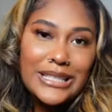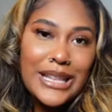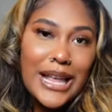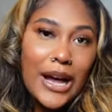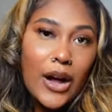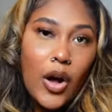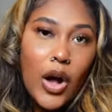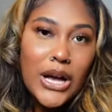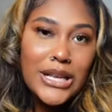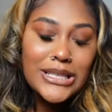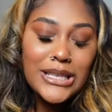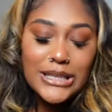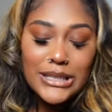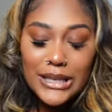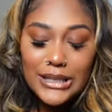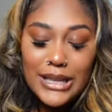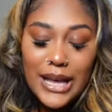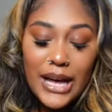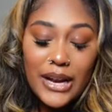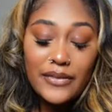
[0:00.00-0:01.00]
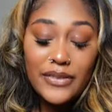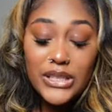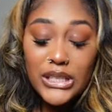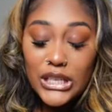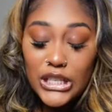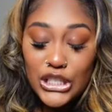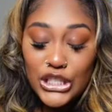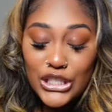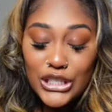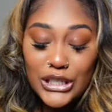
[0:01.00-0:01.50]
that causes a lot of
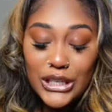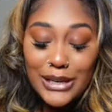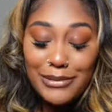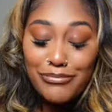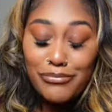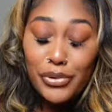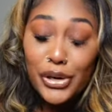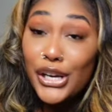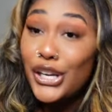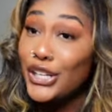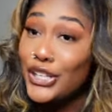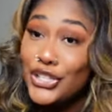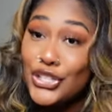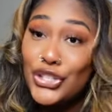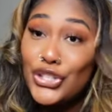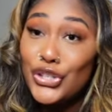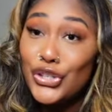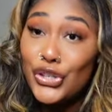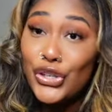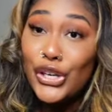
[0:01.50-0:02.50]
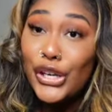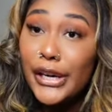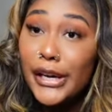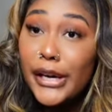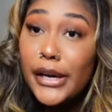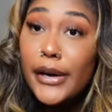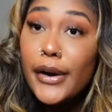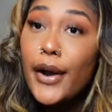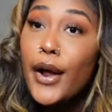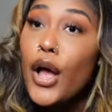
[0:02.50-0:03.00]
tension and breakage to your
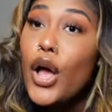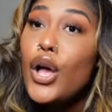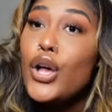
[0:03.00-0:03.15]
hair.